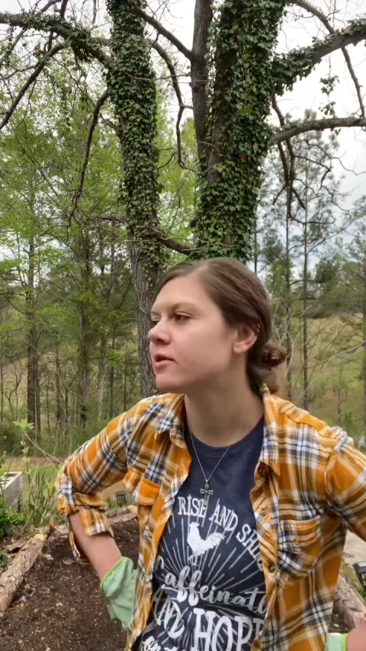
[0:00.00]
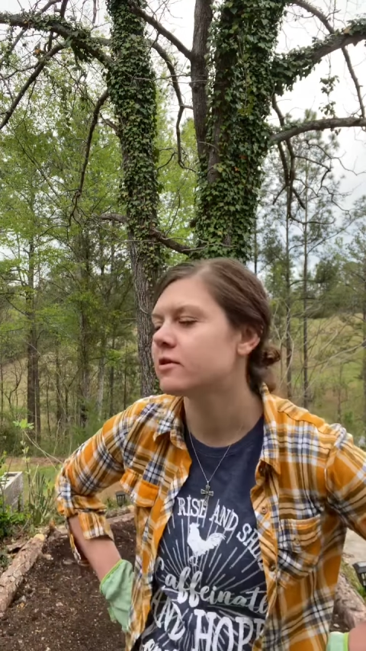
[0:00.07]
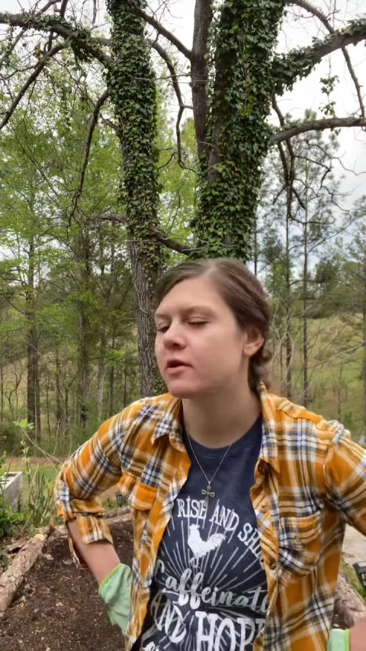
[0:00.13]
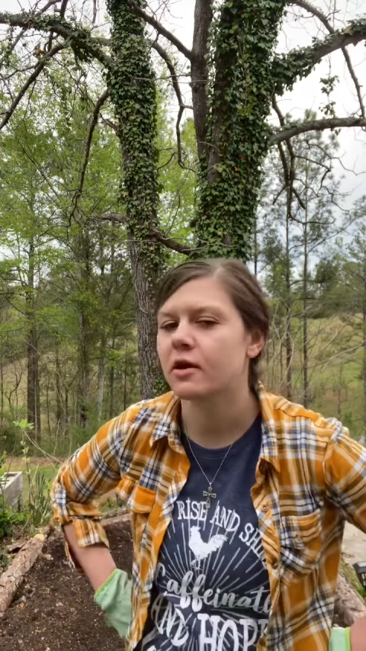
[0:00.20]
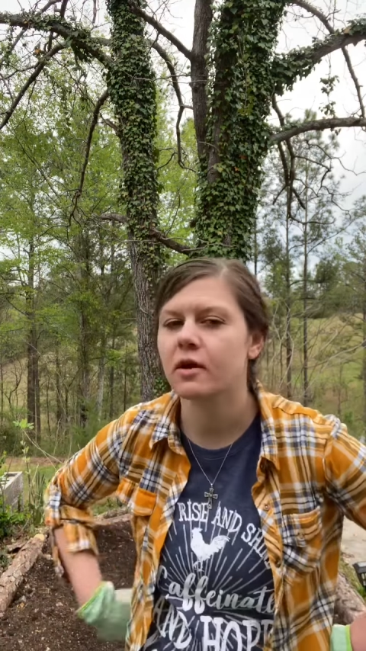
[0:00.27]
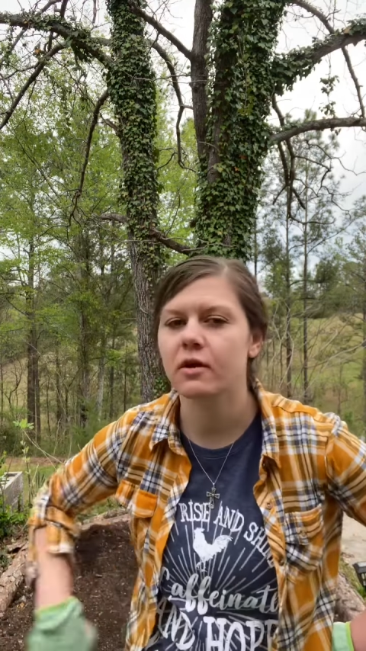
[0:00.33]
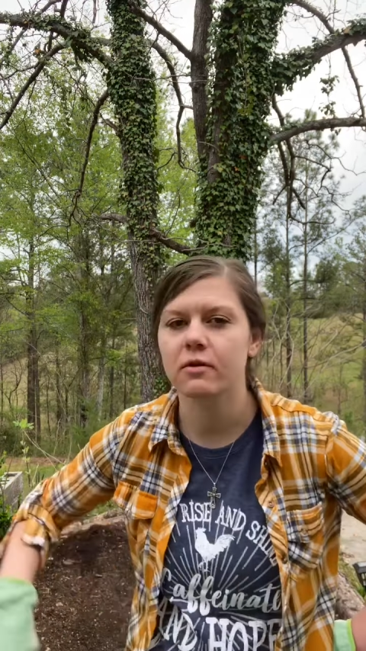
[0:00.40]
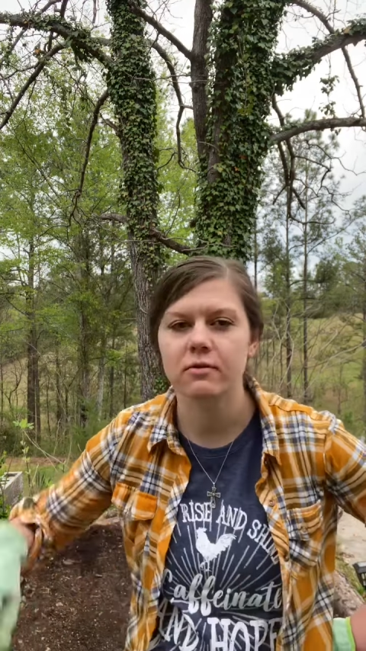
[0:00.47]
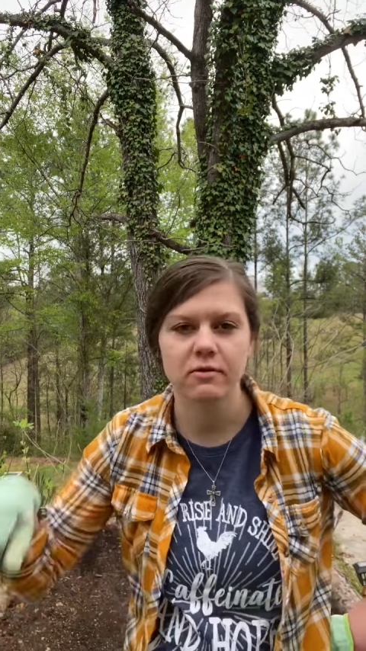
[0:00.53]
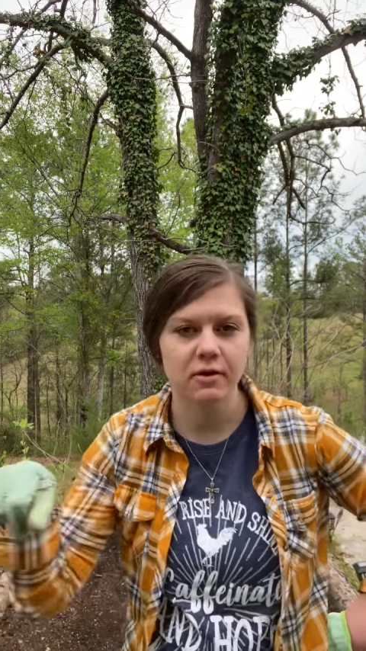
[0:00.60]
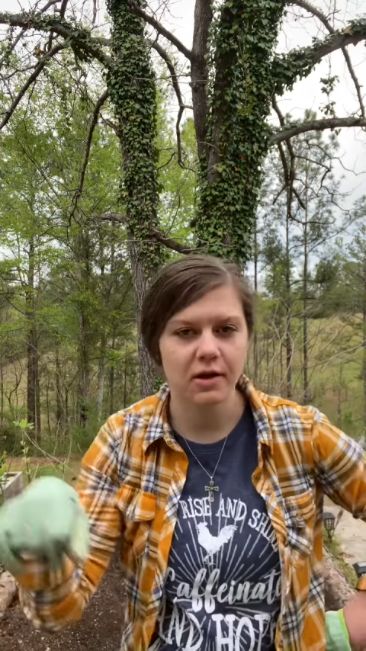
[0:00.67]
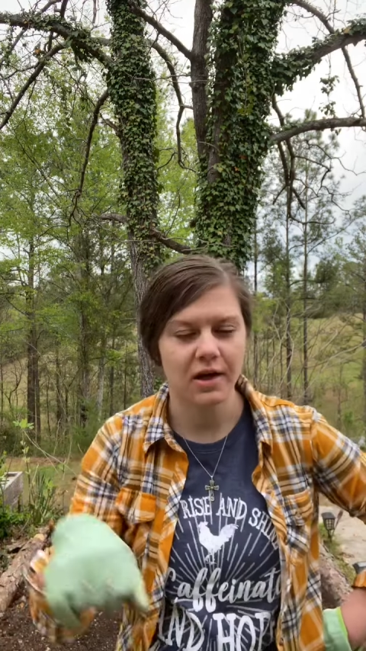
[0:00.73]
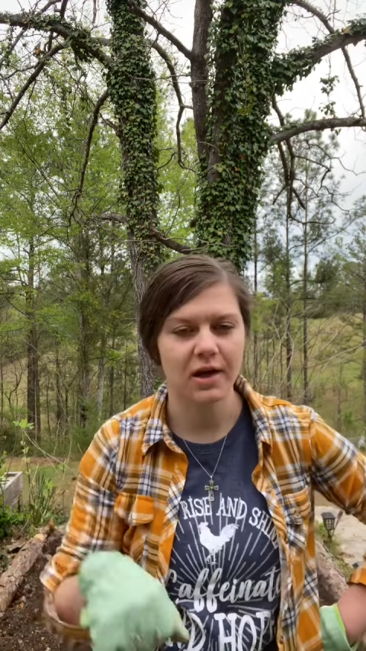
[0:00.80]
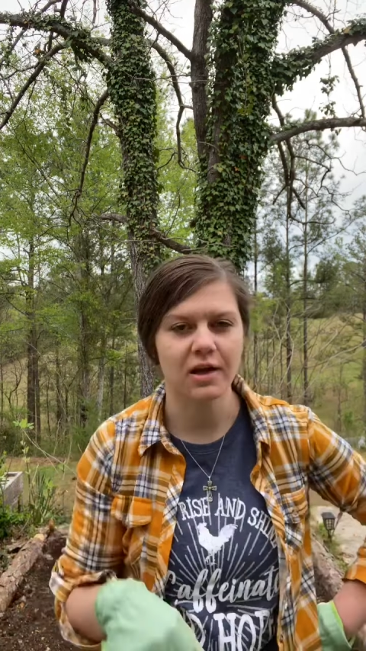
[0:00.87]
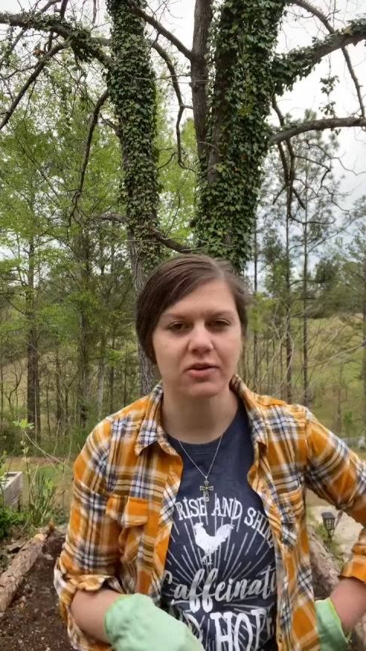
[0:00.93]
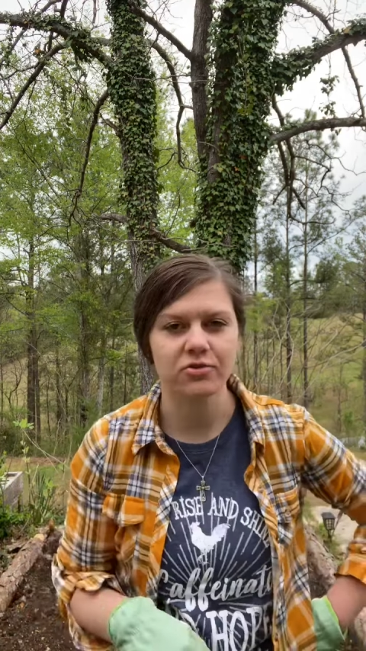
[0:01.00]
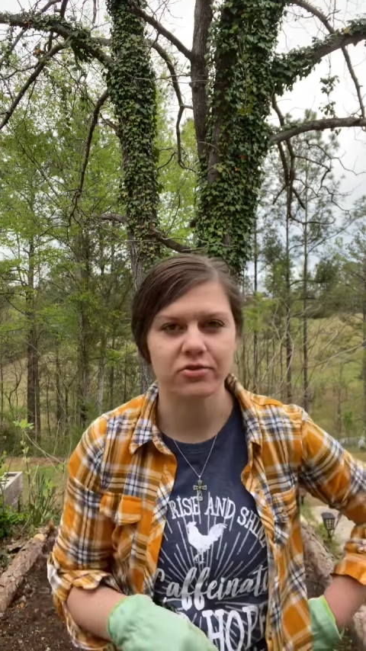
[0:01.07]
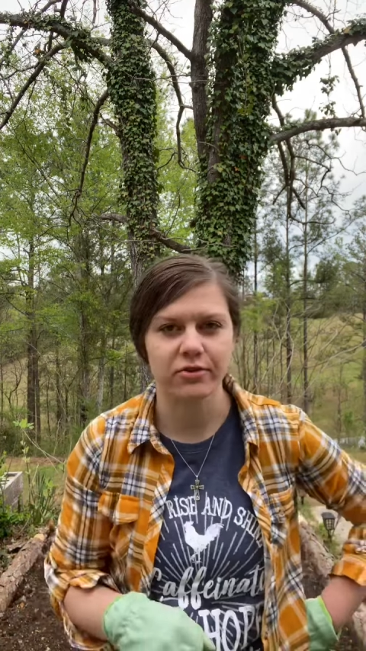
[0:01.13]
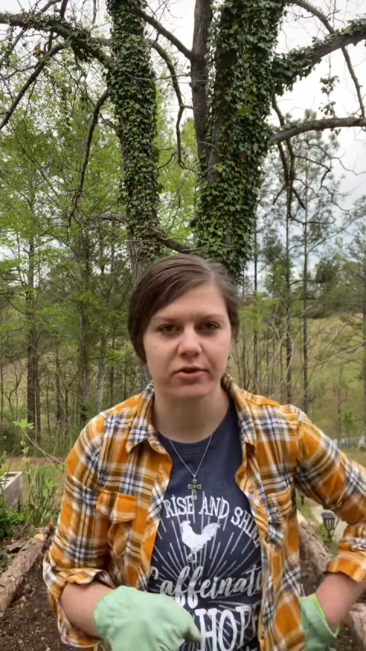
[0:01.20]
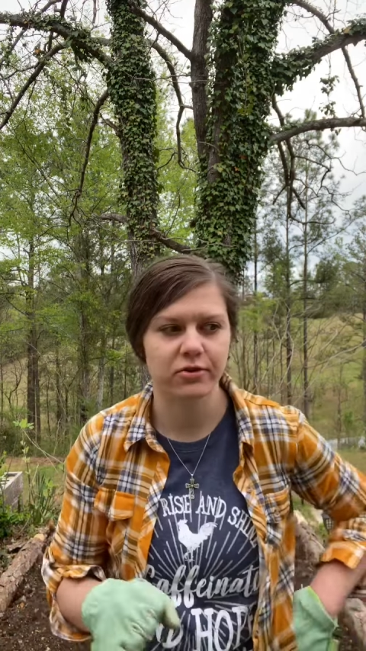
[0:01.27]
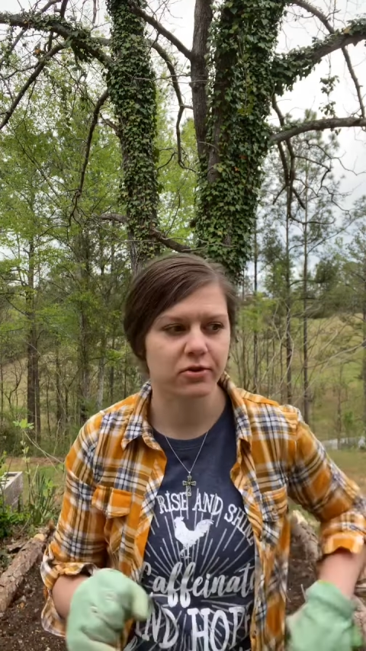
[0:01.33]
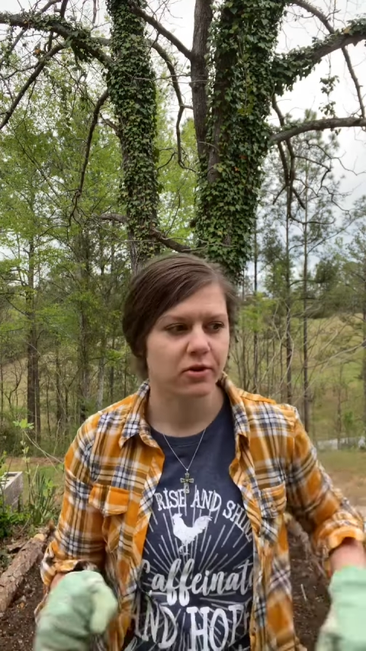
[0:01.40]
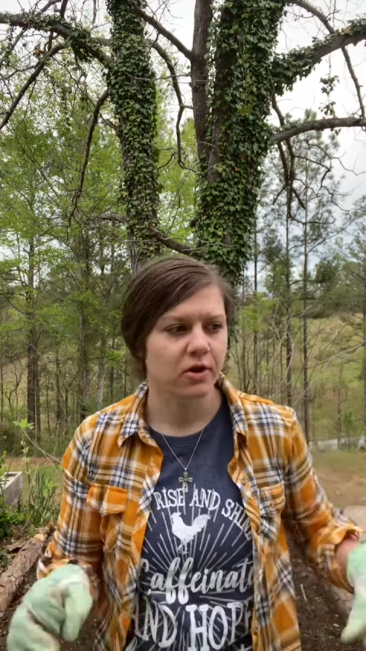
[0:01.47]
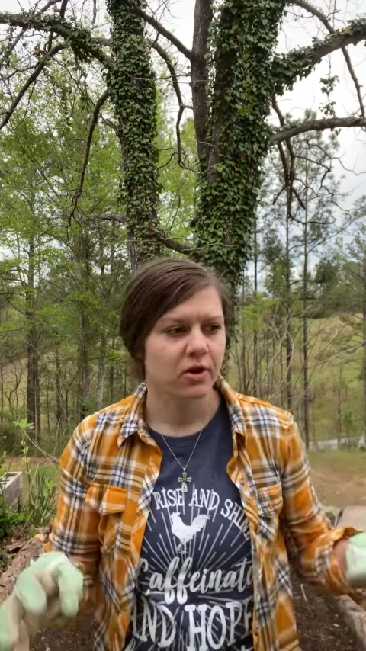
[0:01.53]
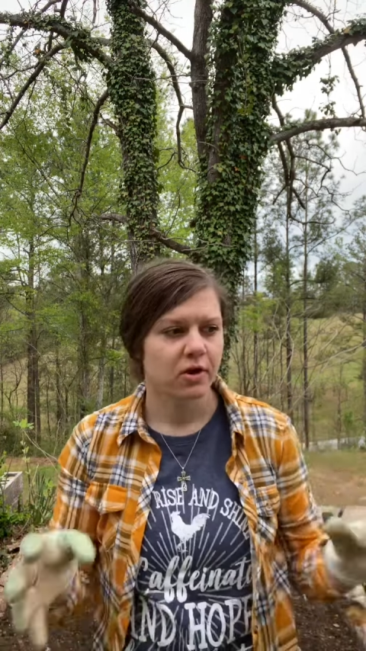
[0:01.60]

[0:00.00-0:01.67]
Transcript: to use in each little